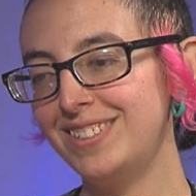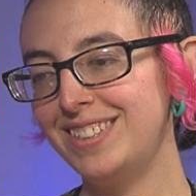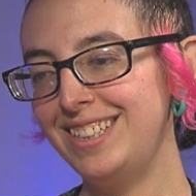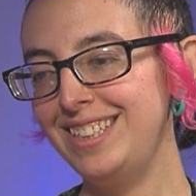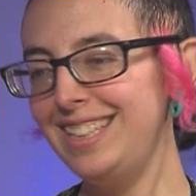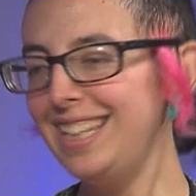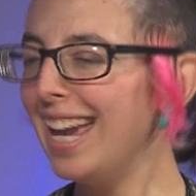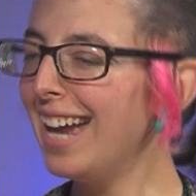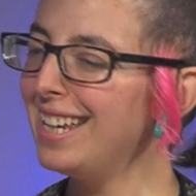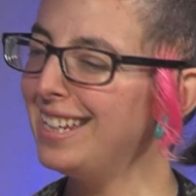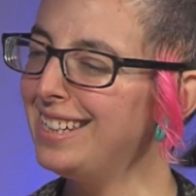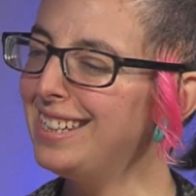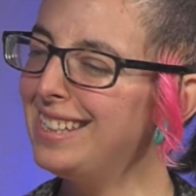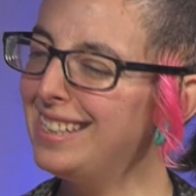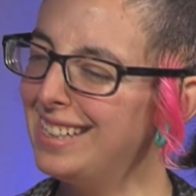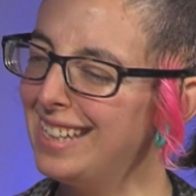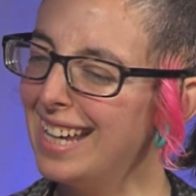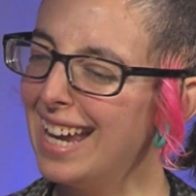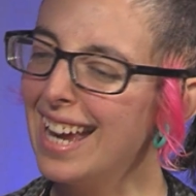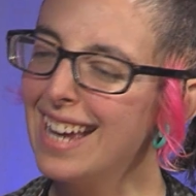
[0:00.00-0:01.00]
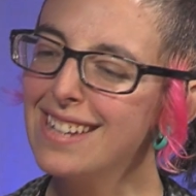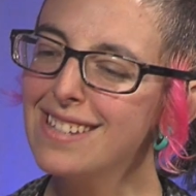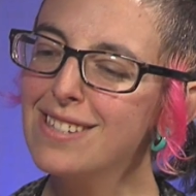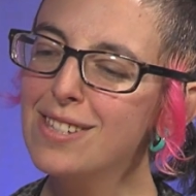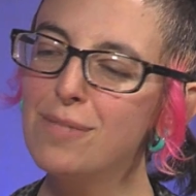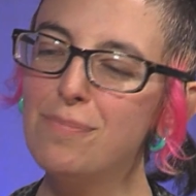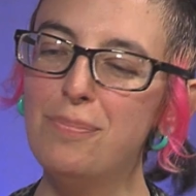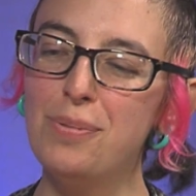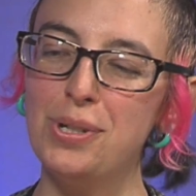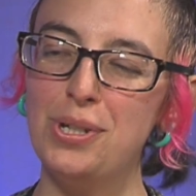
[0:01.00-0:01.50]

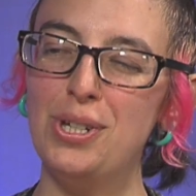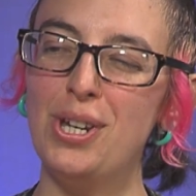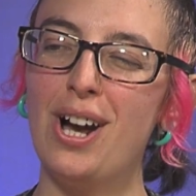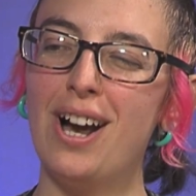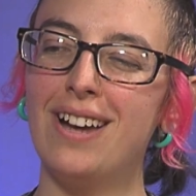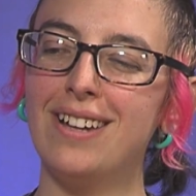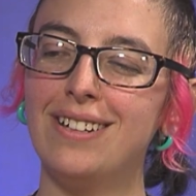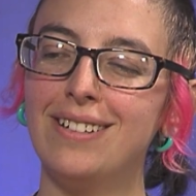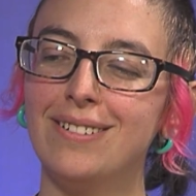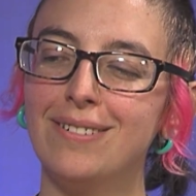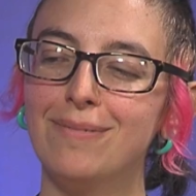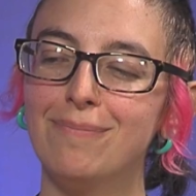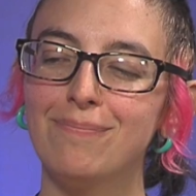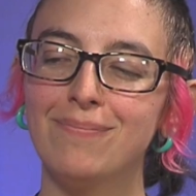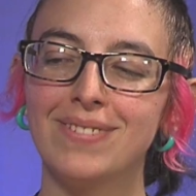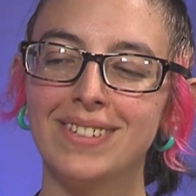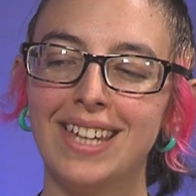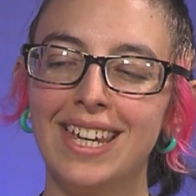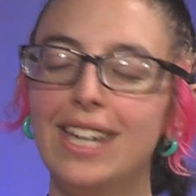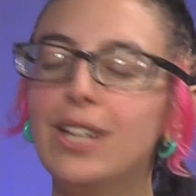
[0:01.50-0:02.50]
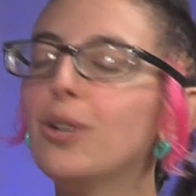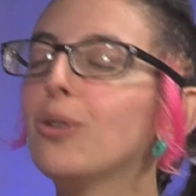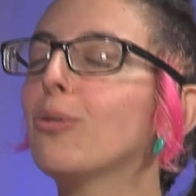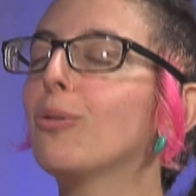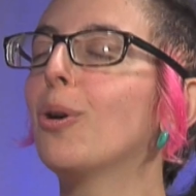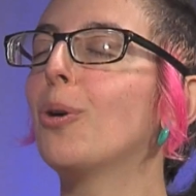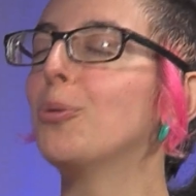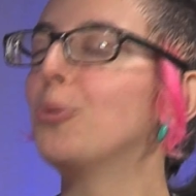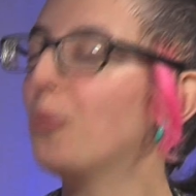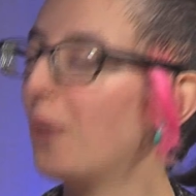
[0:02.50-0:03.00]
Yes, but not in
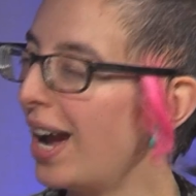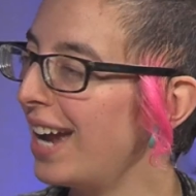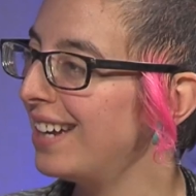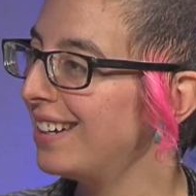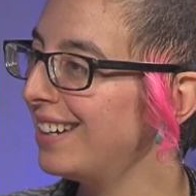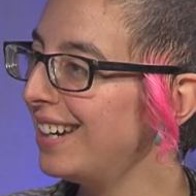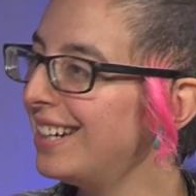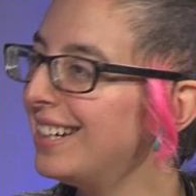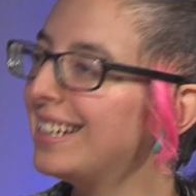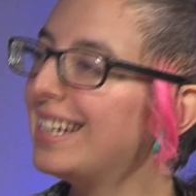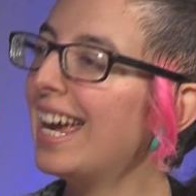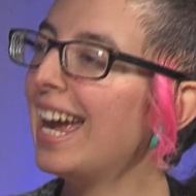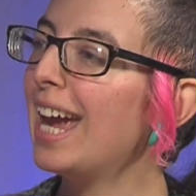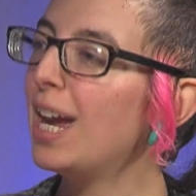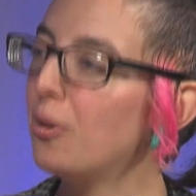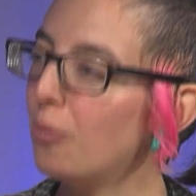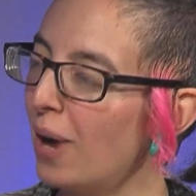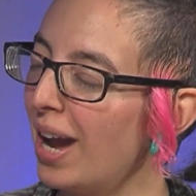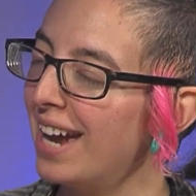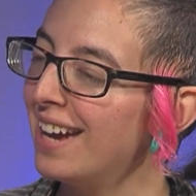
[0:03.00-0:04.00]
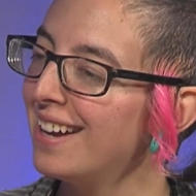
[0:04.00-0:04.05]
her own way. In a Kay way.